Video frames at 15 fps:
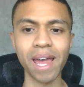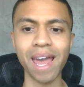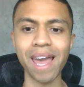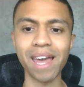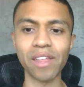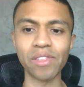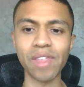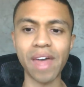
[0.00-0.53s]

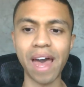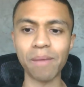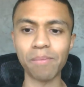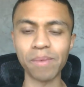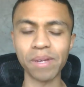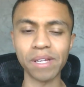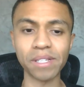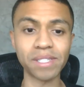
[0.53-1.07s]
And that
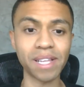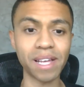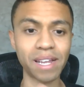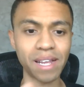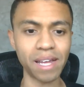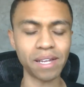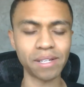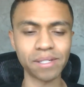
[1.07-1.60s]
means that,
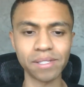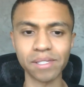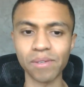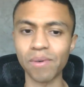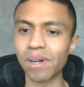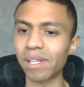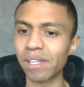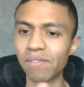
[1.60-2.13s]
hey, you
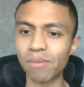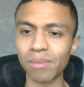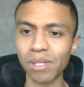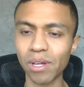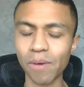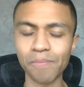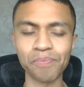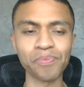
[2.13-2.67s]
want to leave them
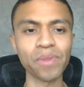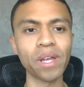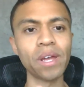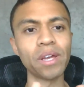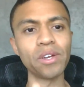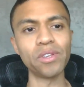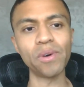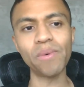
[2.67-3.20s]
alone.
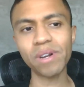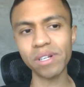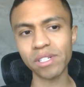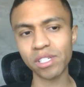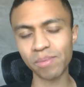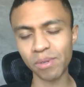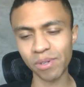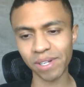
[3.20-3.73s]
You don't want to
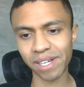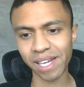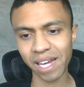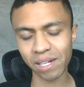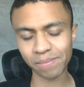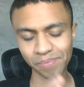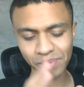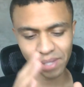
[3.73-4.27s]
dispute an
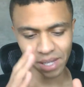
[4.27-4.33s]
account.